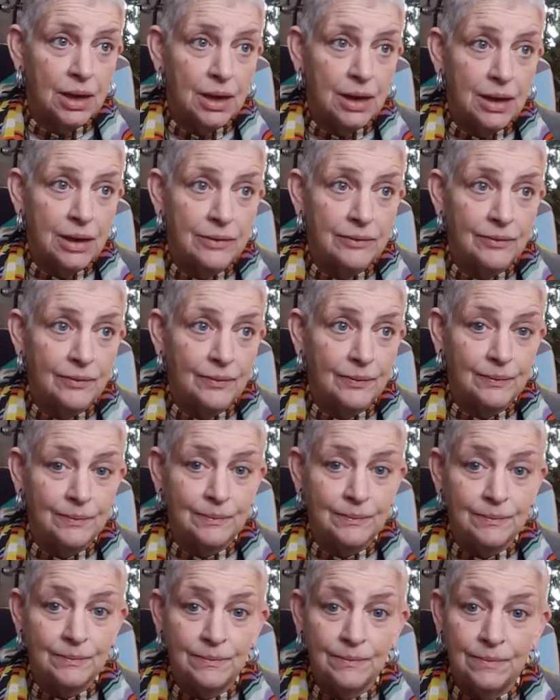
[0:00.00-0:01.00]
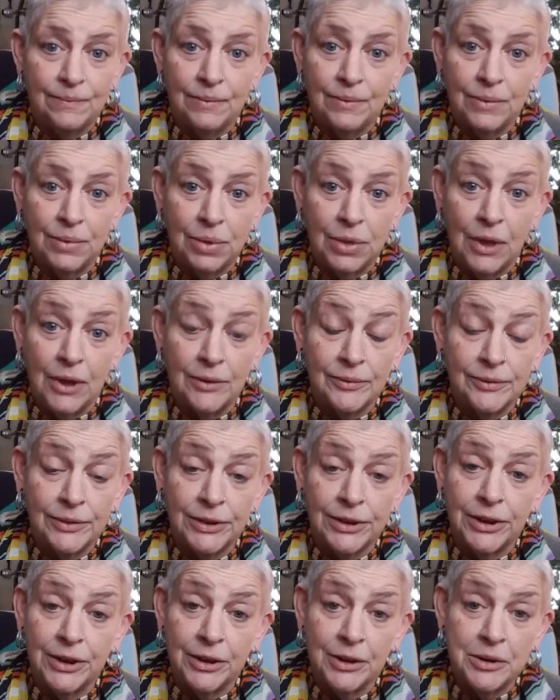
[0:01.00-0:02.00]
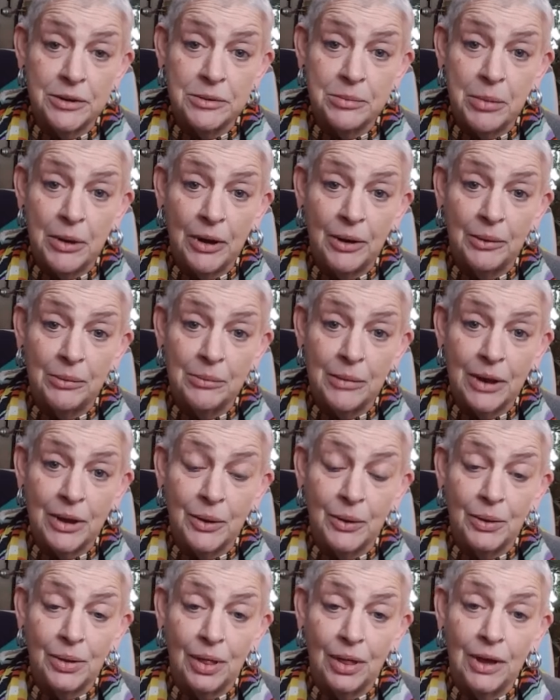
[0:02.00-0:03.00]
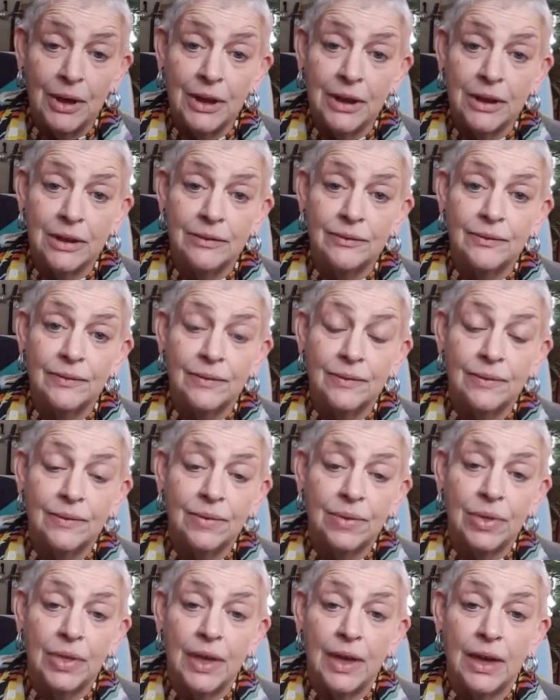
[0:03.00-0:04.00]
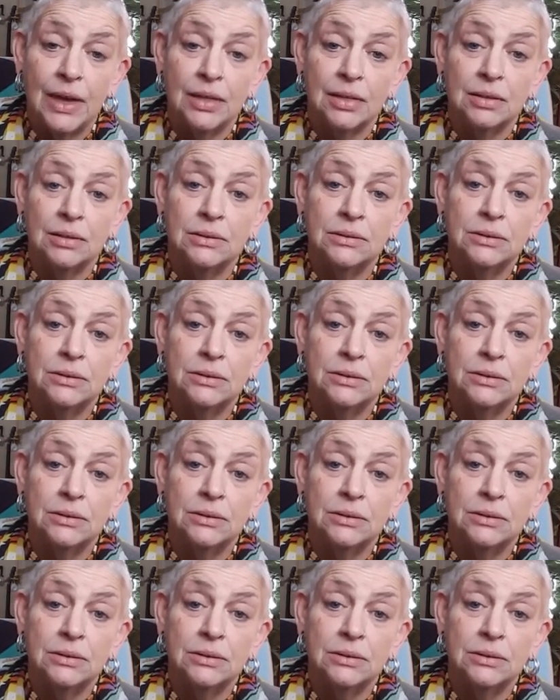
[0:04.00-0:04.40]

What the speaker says: I've loved and cared about my whole life that